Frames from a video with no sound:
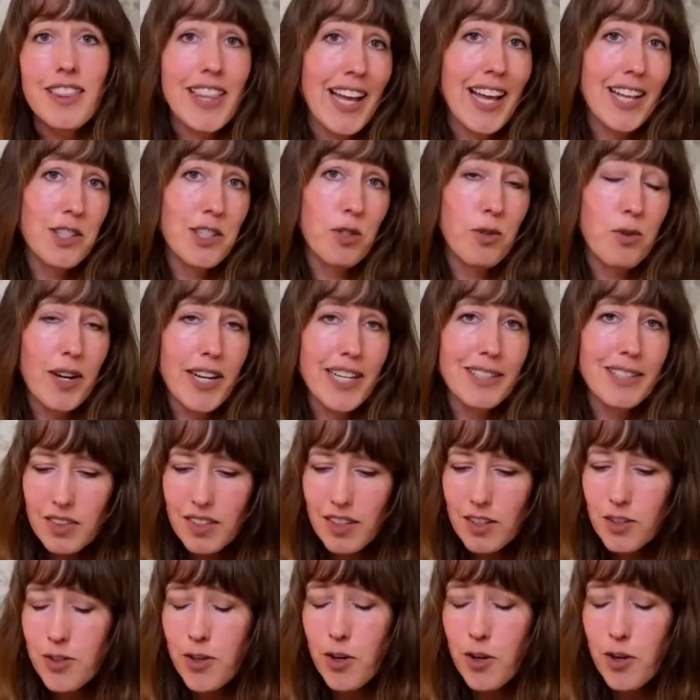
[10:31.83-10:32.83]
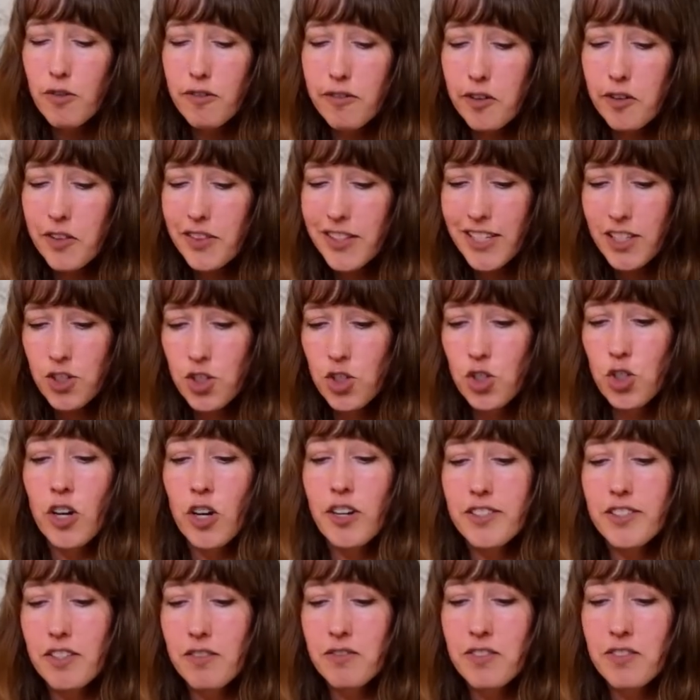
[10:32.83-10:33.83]
that's great. So for these
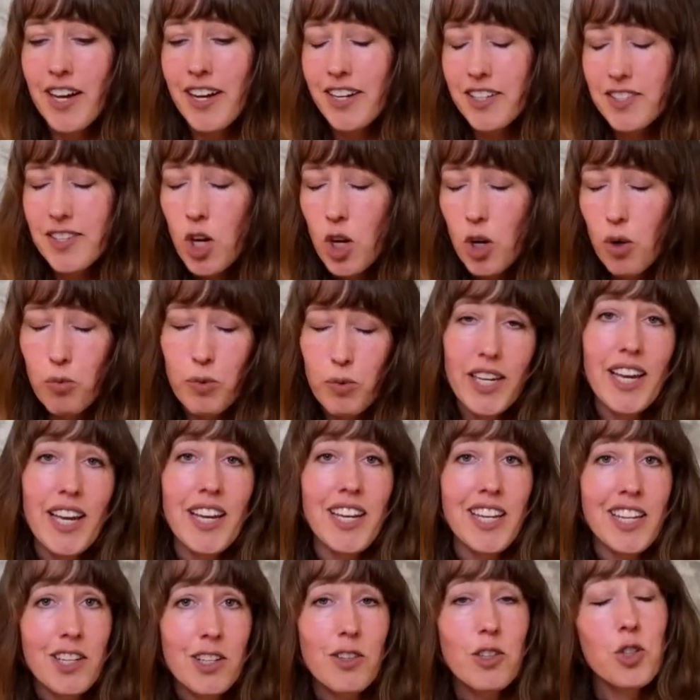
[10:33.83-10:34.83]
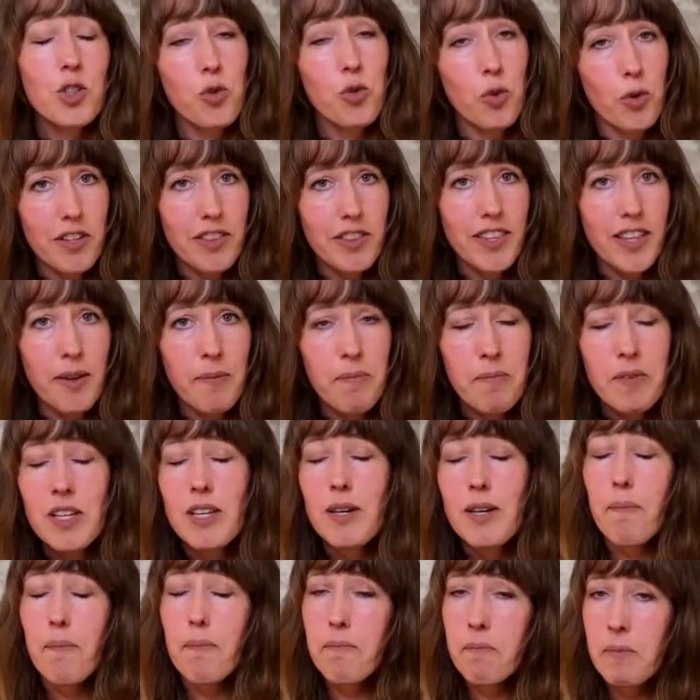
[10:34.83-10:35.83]
chunks of text, we A, shortened them,
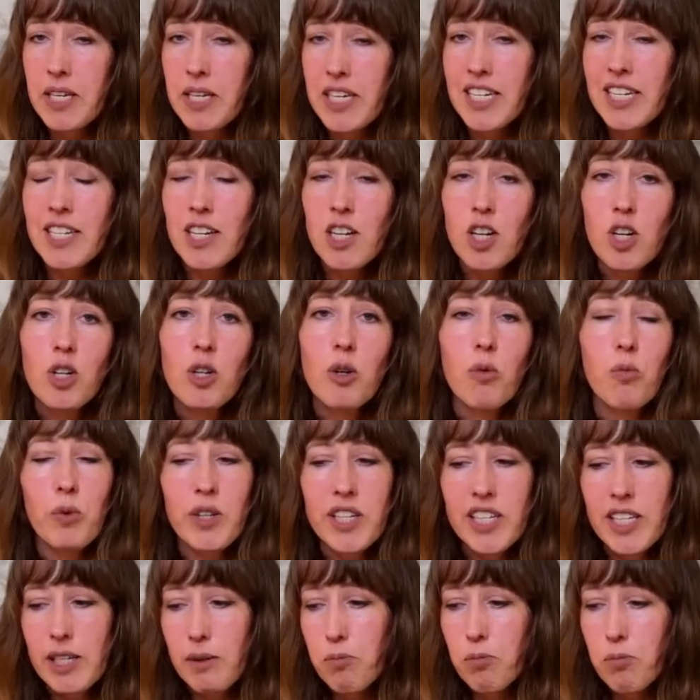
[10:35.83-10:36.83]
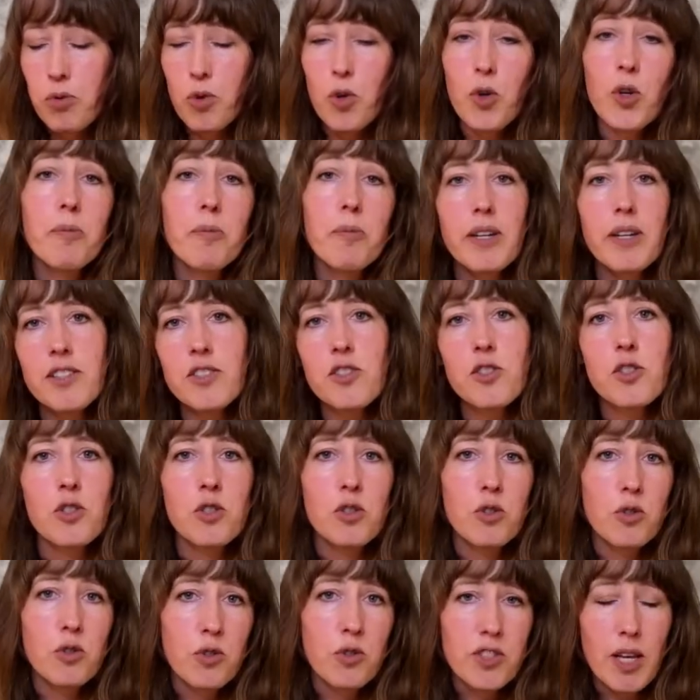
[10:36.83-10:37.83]
B, we broke them
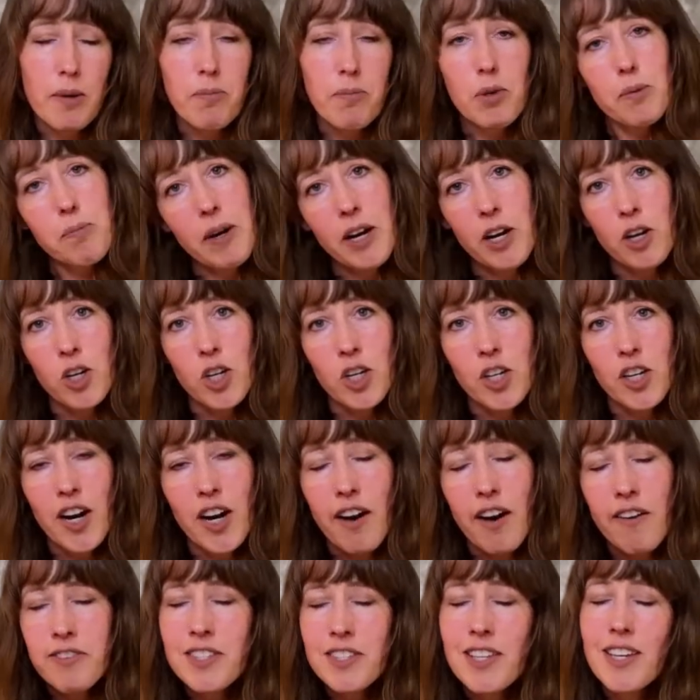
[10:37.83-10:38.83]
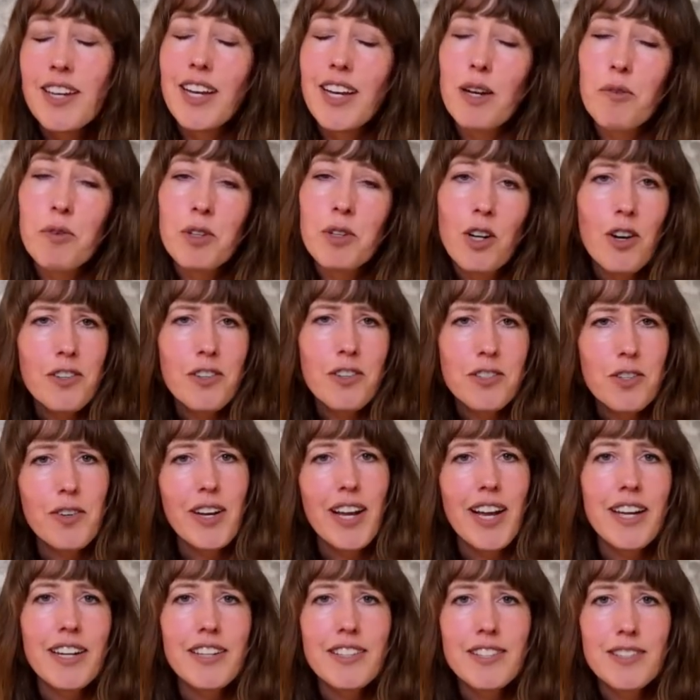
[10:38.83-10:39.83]
into separate paragraphs, and we also
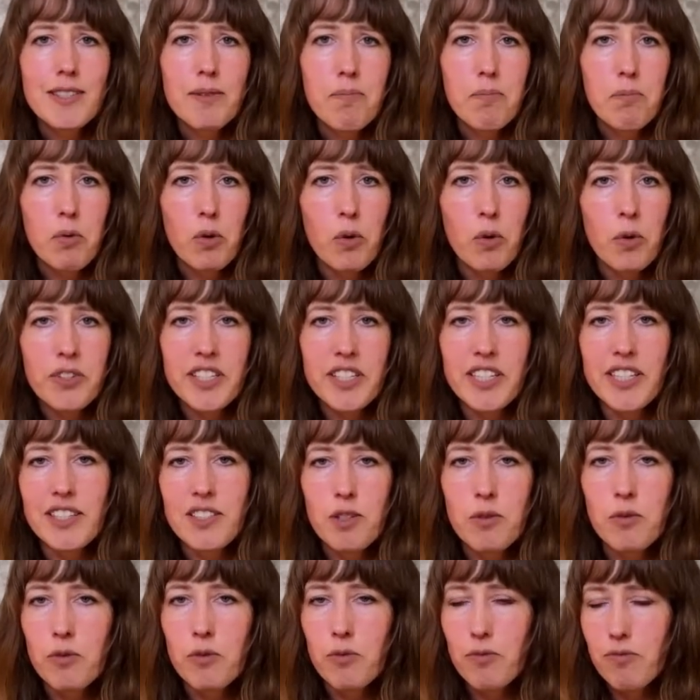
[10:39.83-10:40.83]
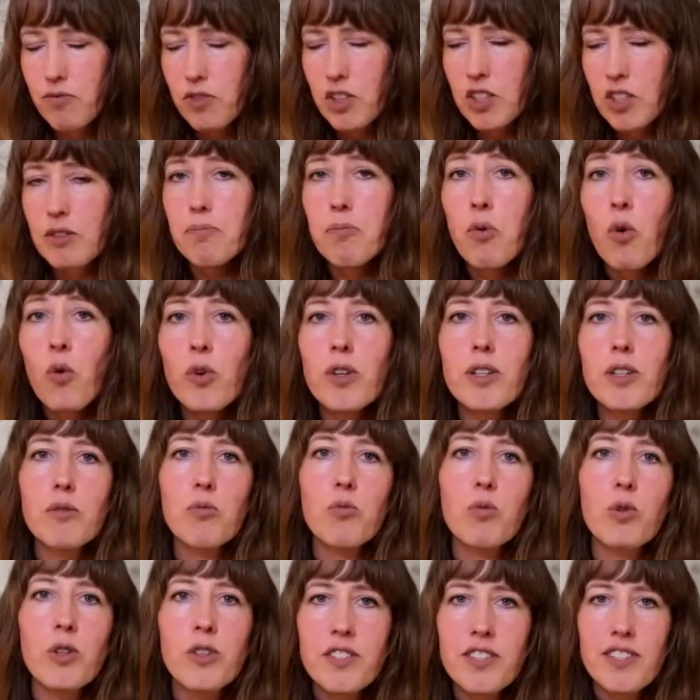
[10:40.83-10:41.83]
added some bolding. So the important
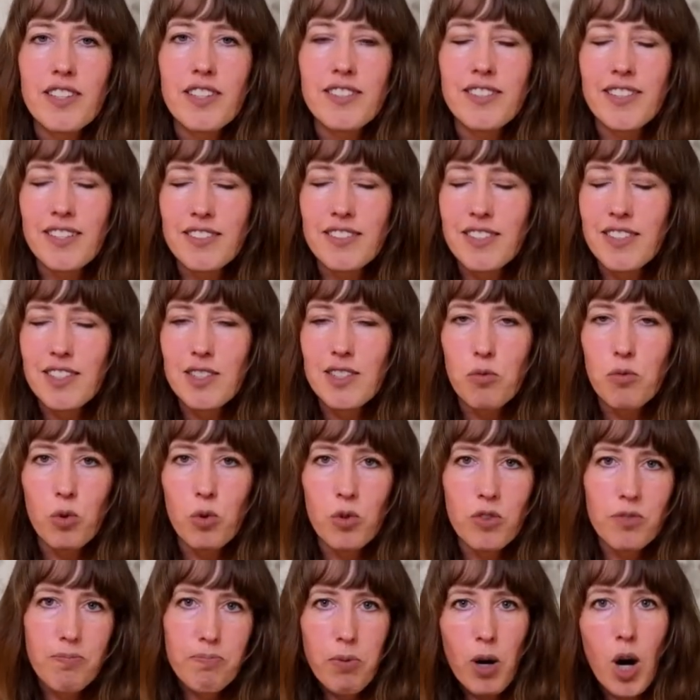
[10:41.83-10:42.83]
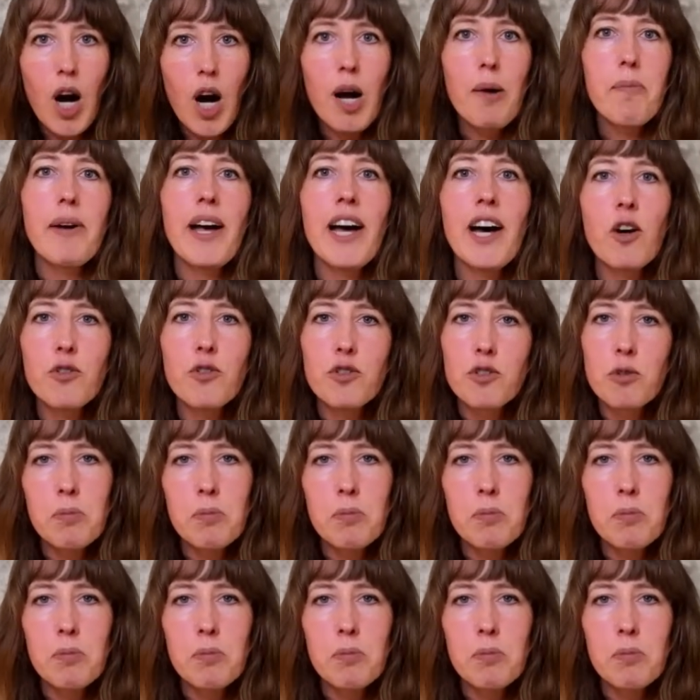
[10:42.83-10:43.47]
words in the sentence will pop out to